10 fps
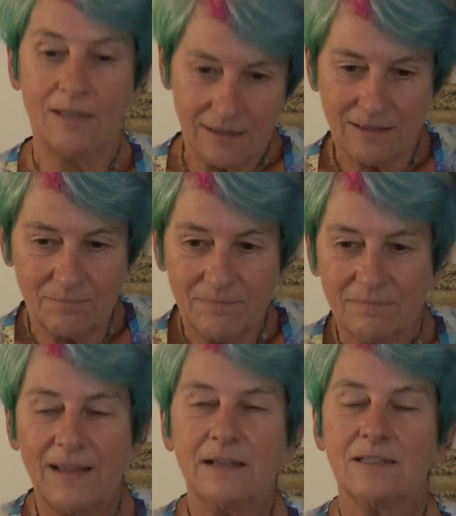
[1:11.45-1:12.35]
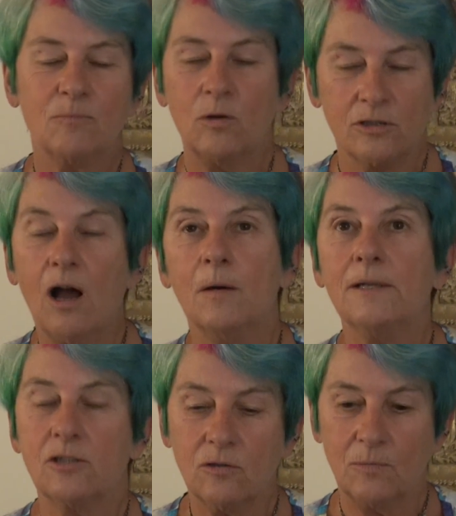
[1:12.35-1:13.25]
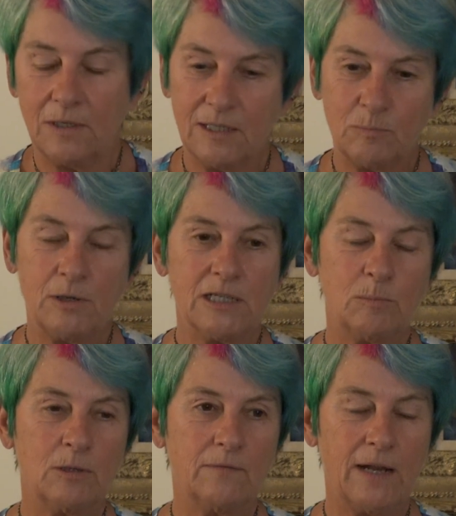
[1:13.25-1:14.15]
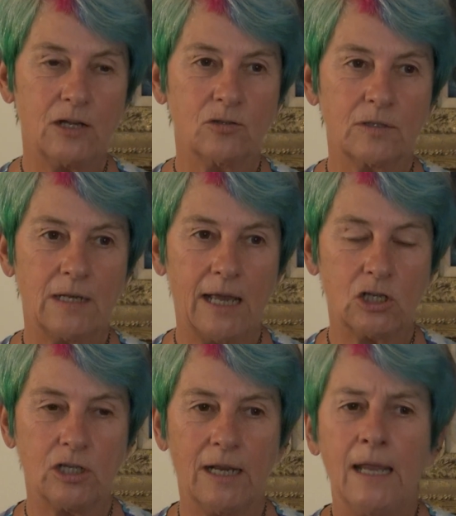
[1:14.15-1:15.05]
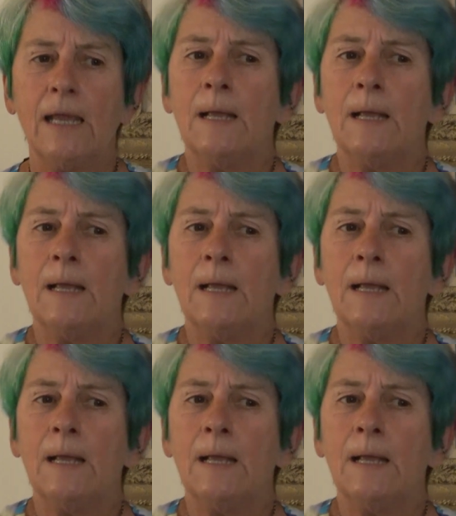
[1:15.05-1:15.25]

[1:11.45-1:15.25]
That's, that's what Darwin saw with his principle of natural selection.